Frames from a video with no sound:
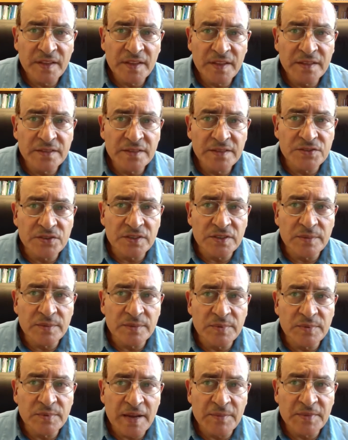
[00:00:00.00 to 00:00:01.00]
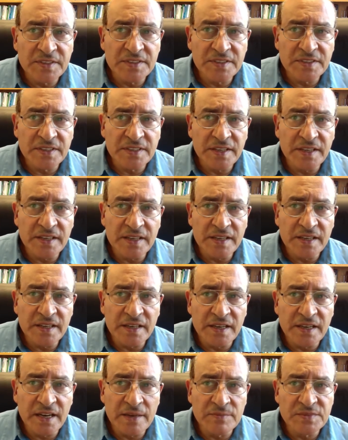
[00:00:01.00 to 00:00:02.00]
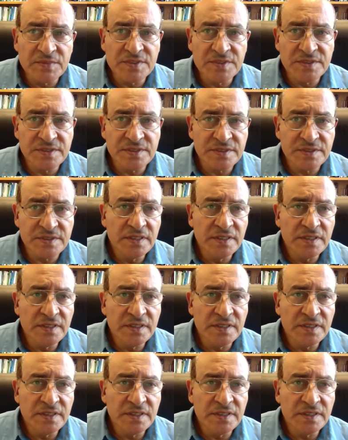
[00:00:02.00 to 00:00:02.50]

So the parameter here comes